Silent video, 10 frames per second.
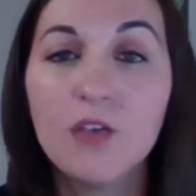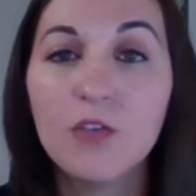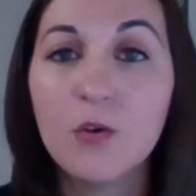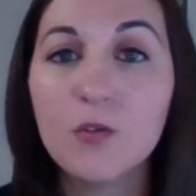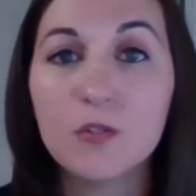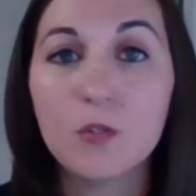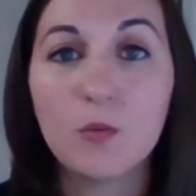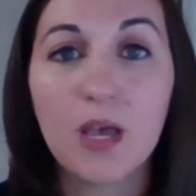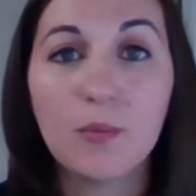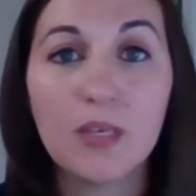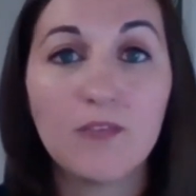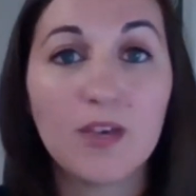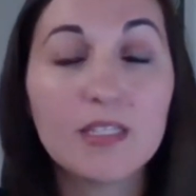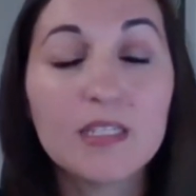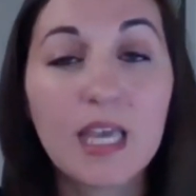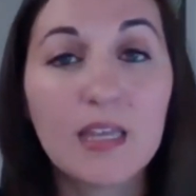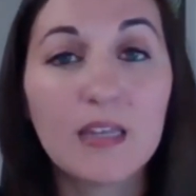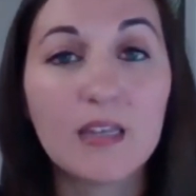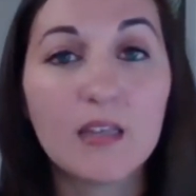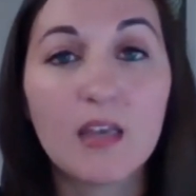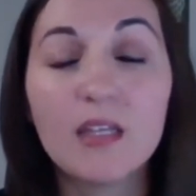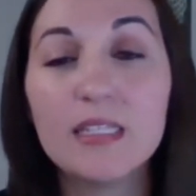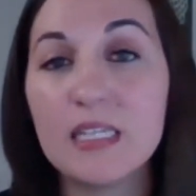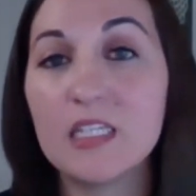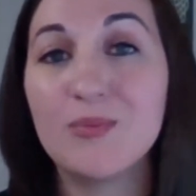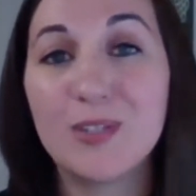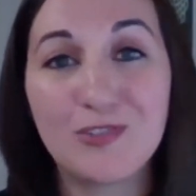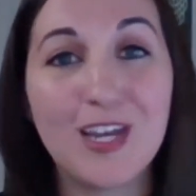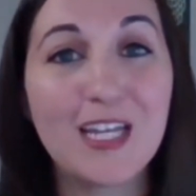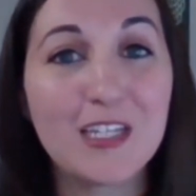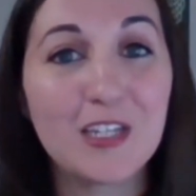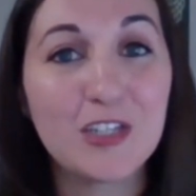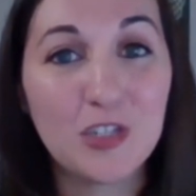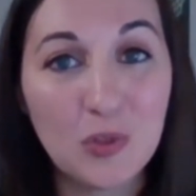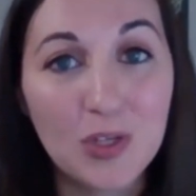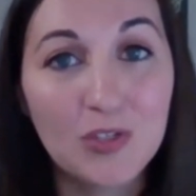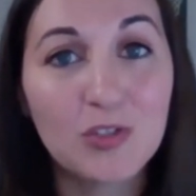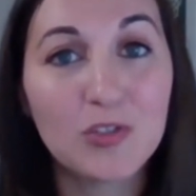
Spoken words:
Those who might be investigating need to be trained to